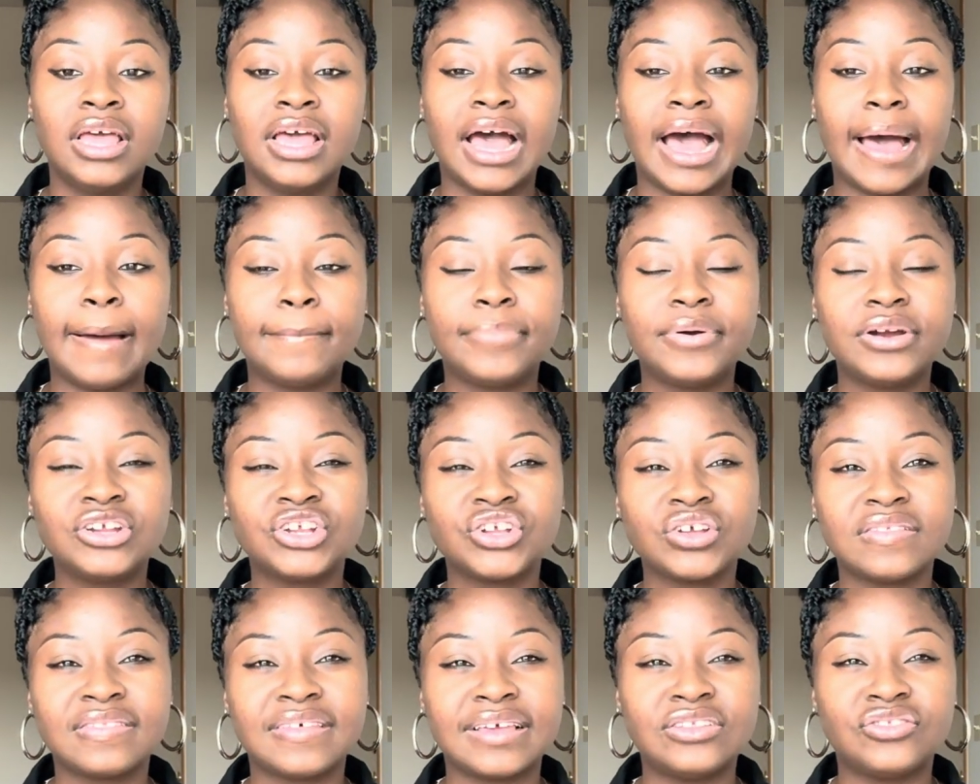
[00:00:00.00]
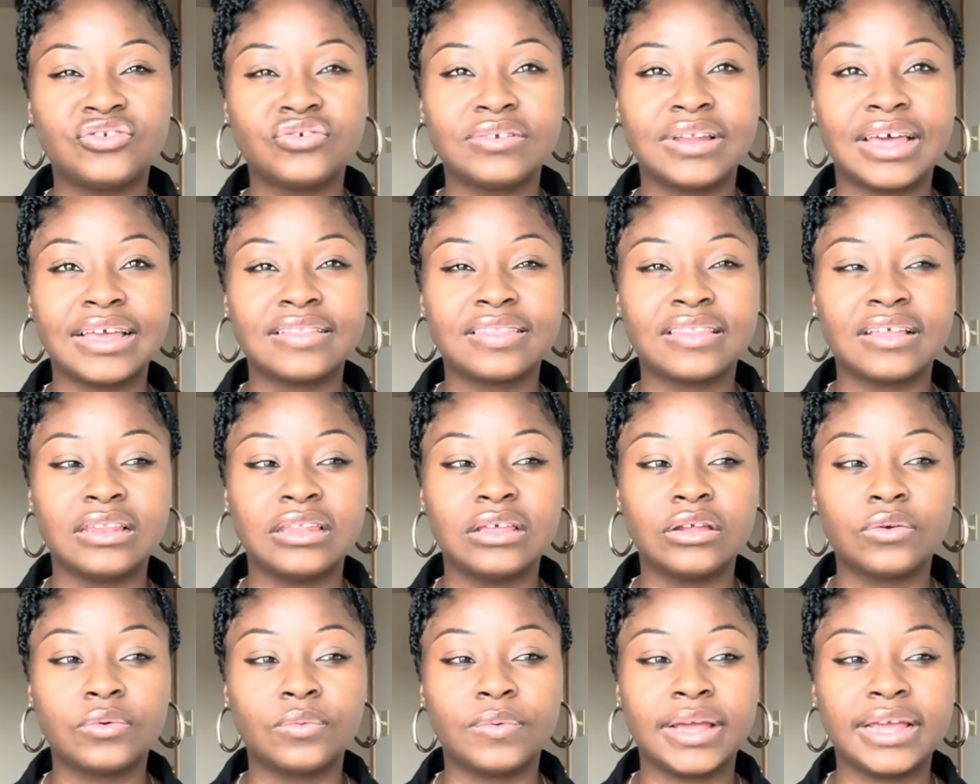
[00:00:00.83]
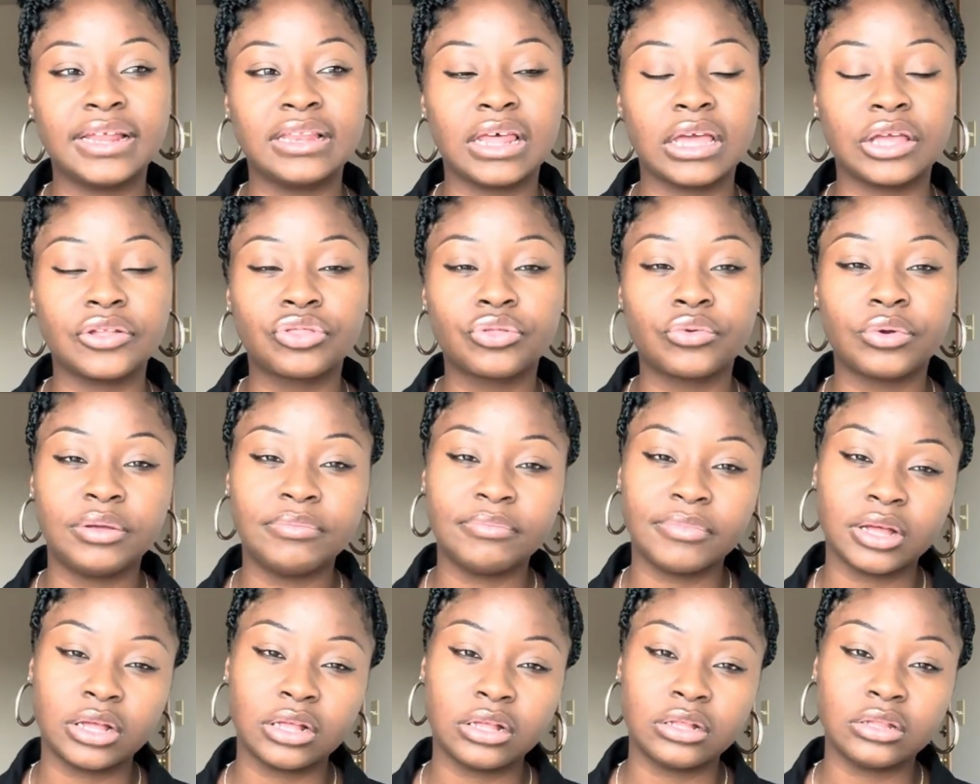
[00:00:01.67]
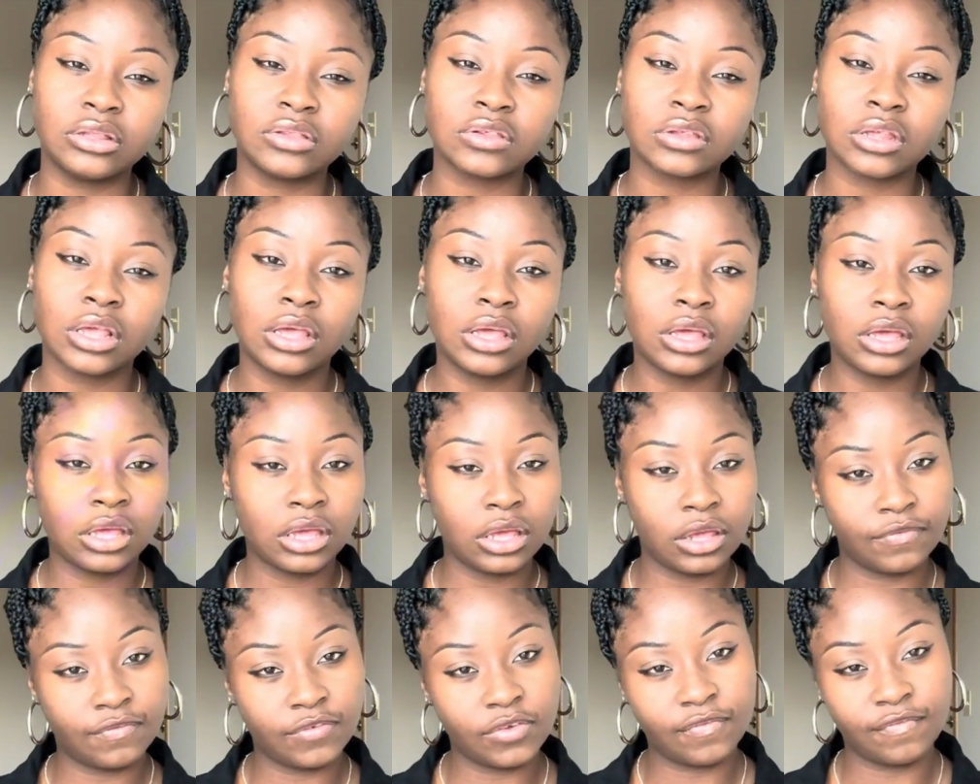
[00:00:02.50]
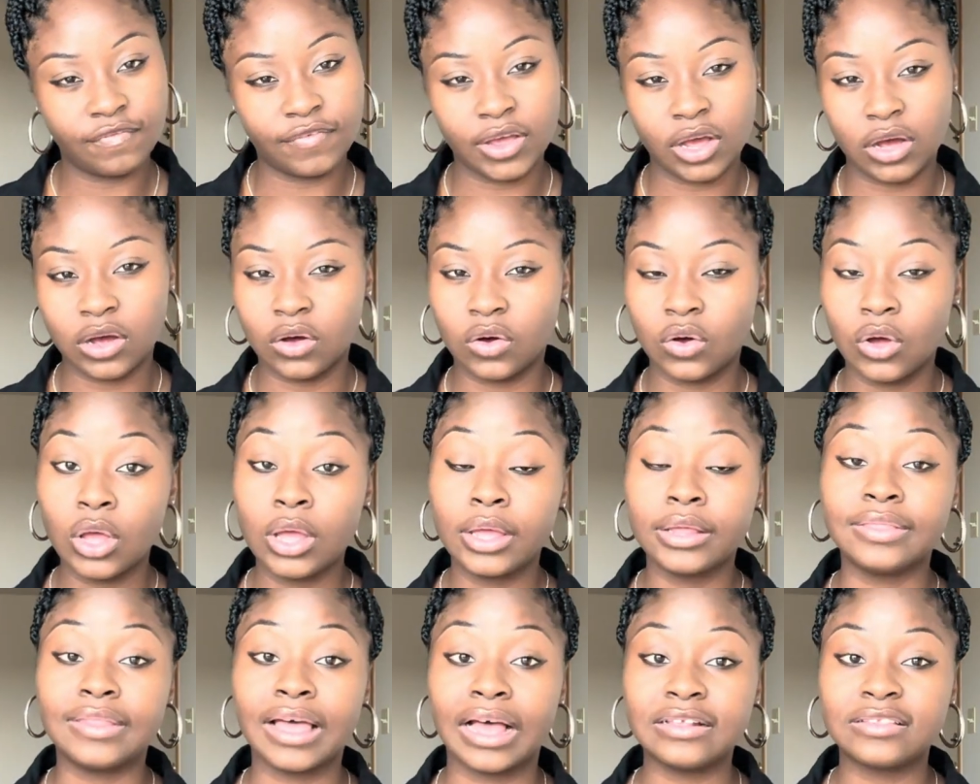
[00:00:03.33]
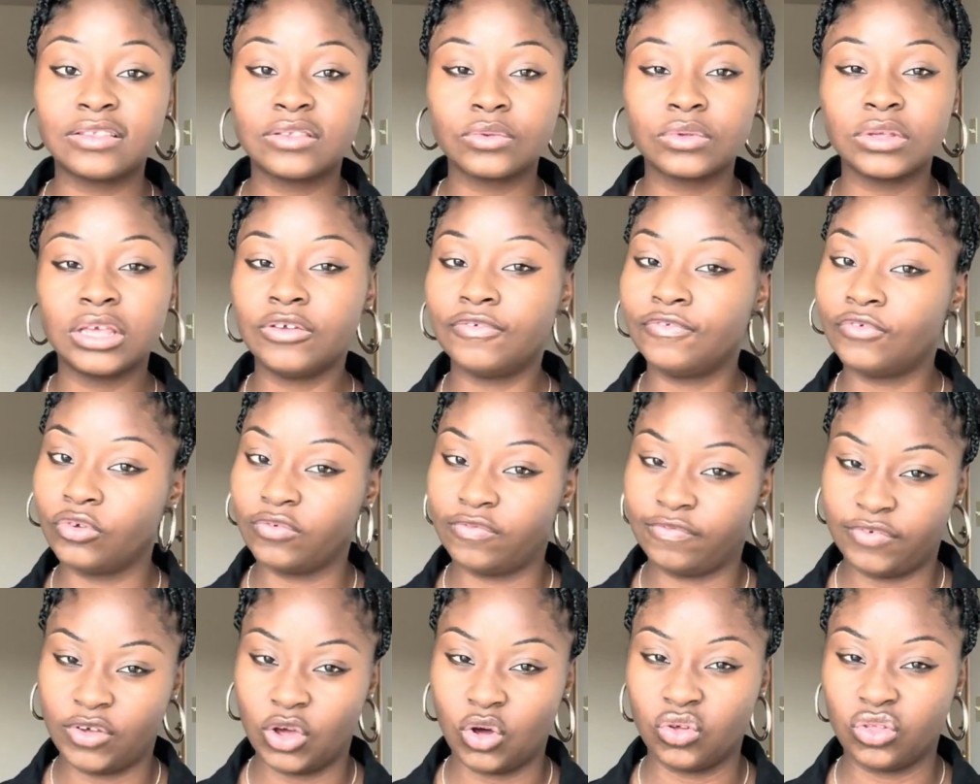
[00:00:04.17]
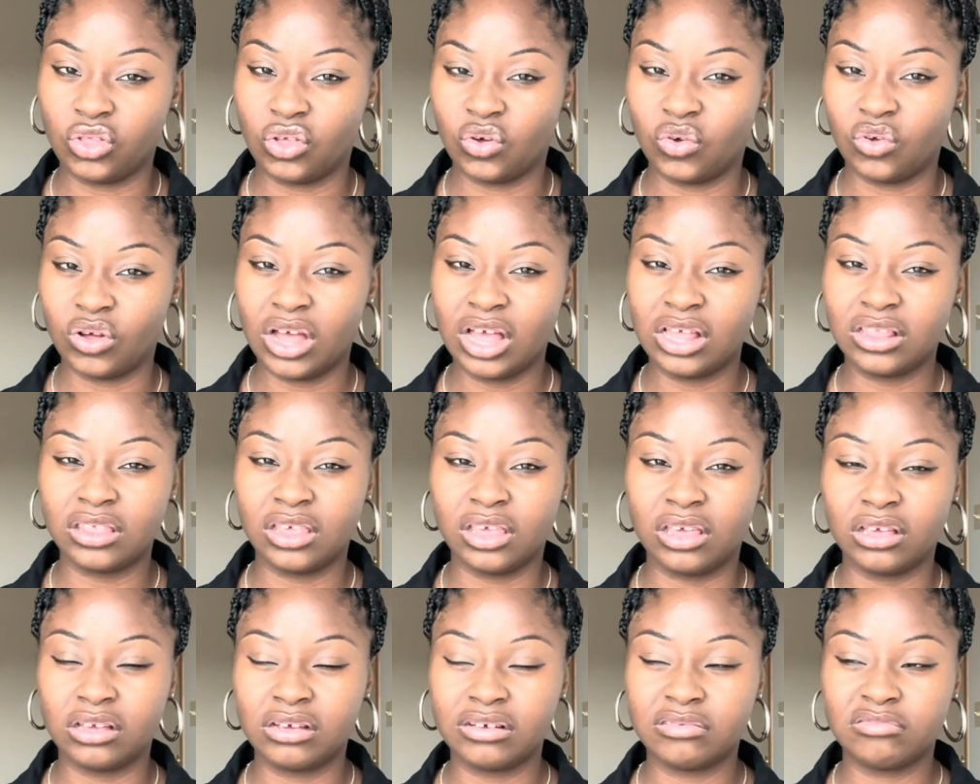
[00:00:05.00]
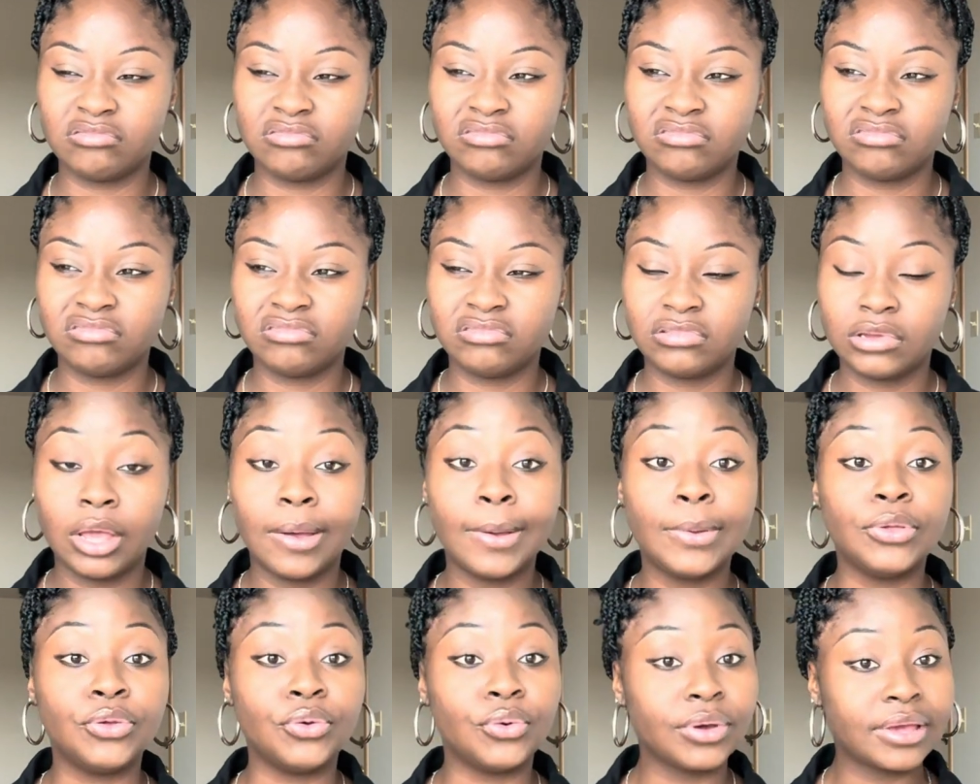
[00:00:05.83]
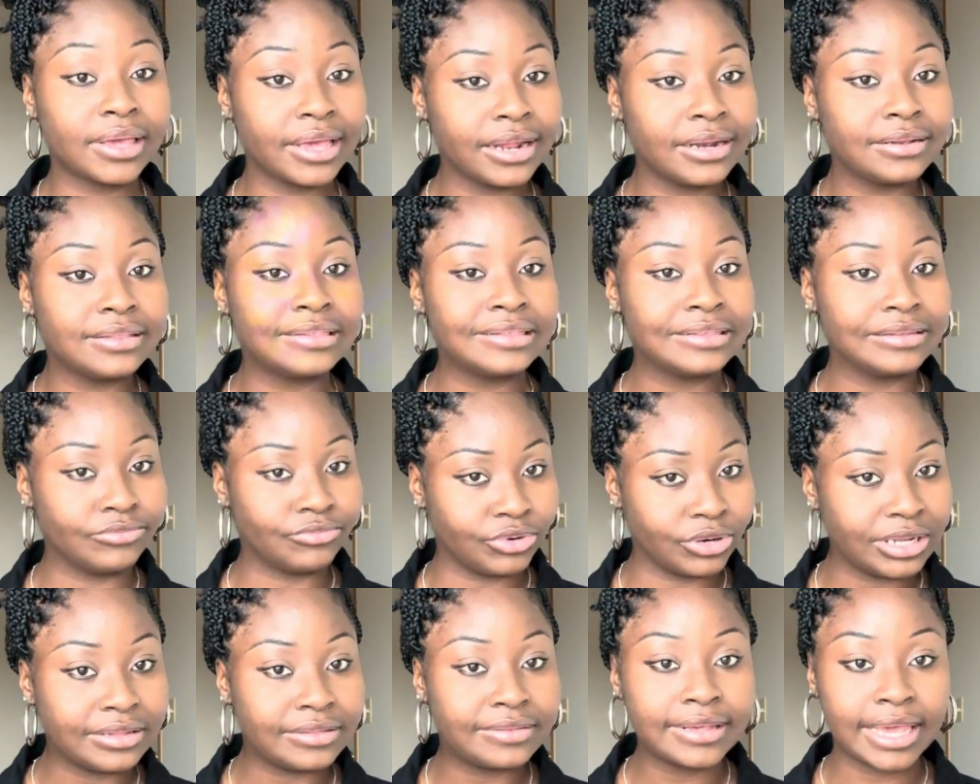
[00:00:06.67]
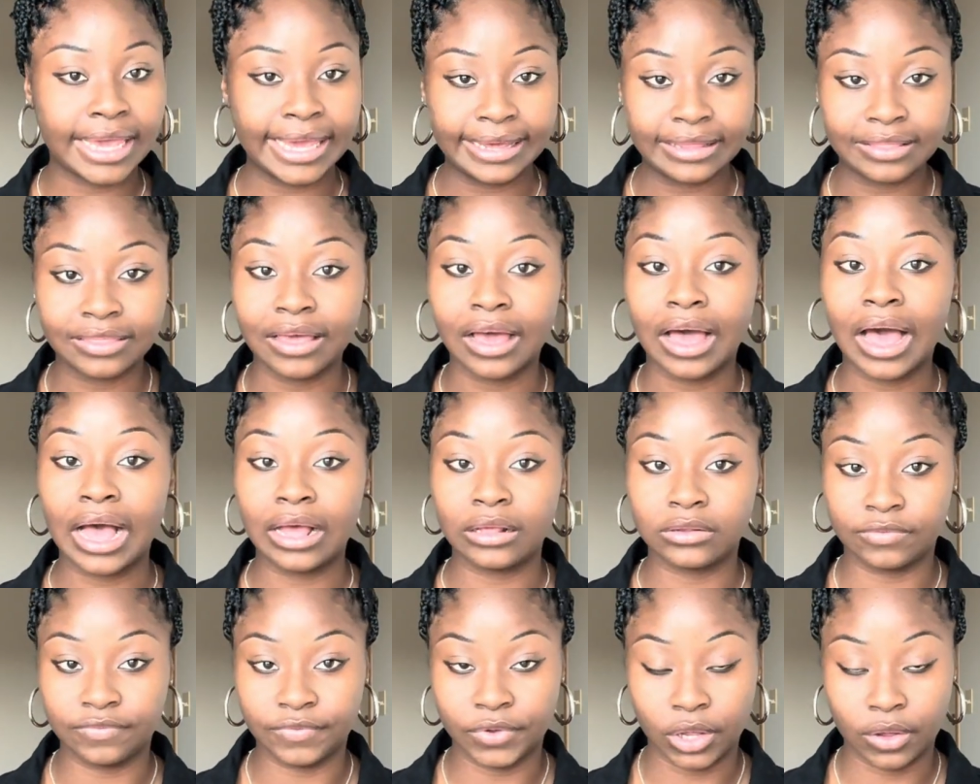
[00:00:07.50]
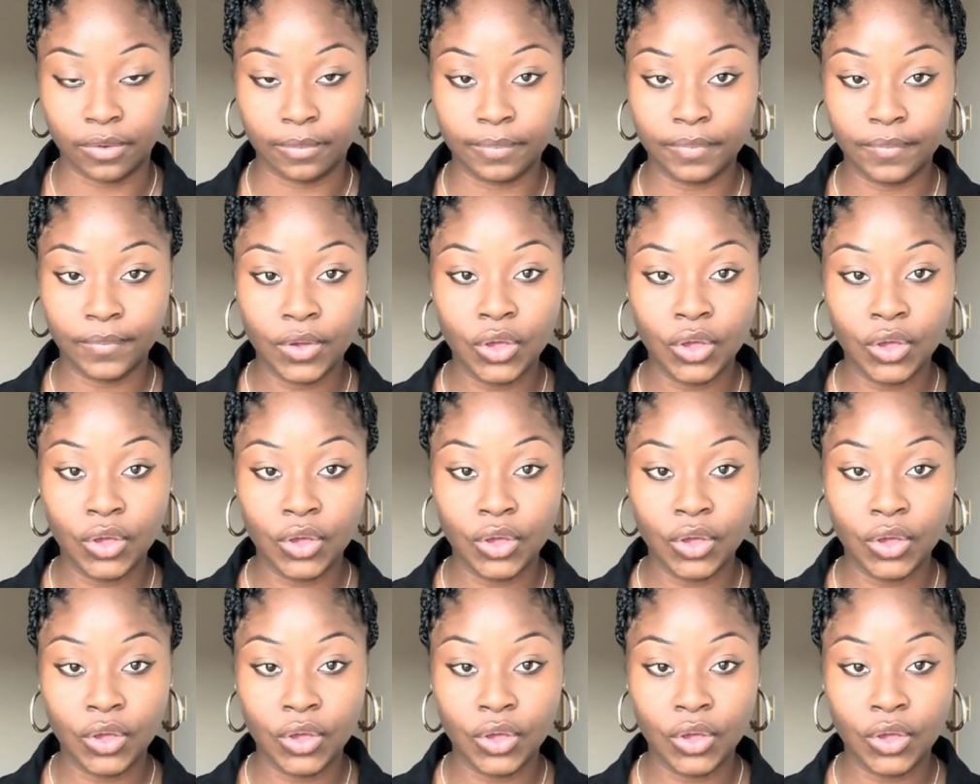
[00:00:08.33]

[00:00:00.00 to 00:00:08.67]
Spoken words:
I'm pretty sure they do like the little wait, like 3 months if you fail. That's if you fail though. I think you can retake the ASVAB.